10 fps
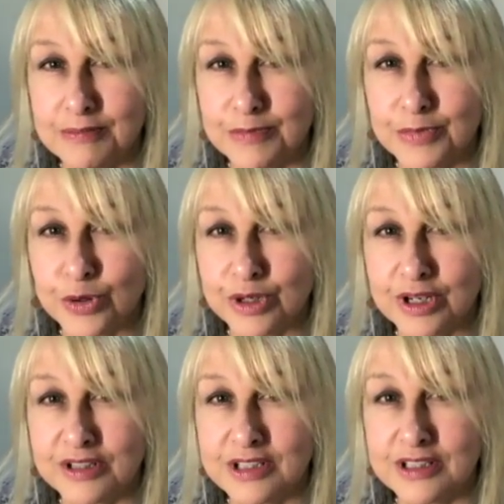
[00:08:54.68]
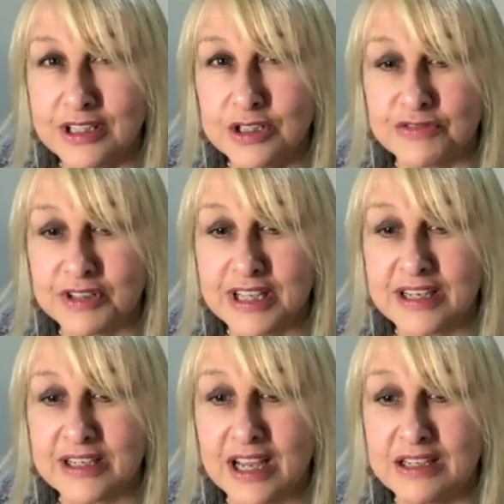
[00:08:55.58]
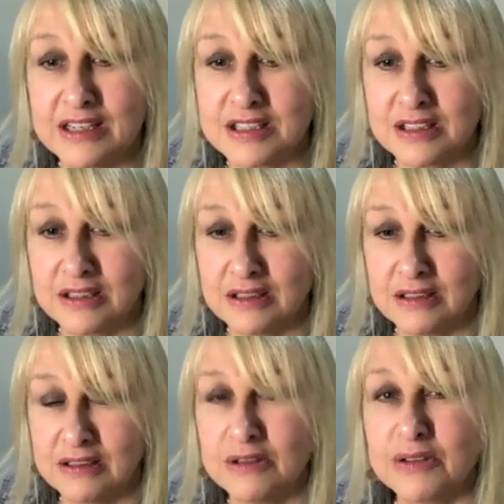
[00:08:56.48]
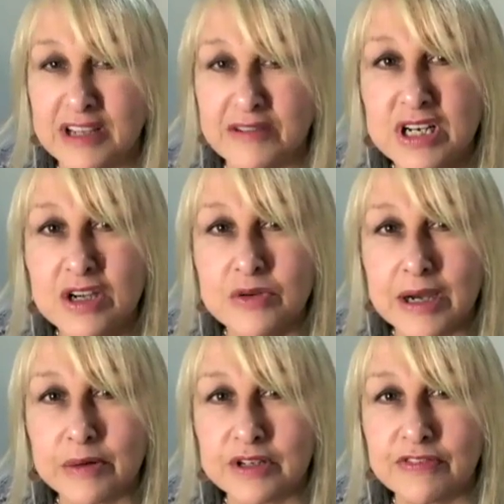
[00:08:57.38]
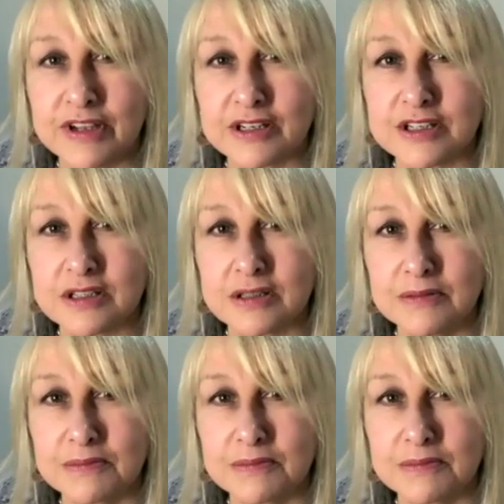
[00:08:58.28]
Poor girl didn't get over that night. You'll never know how it affected her.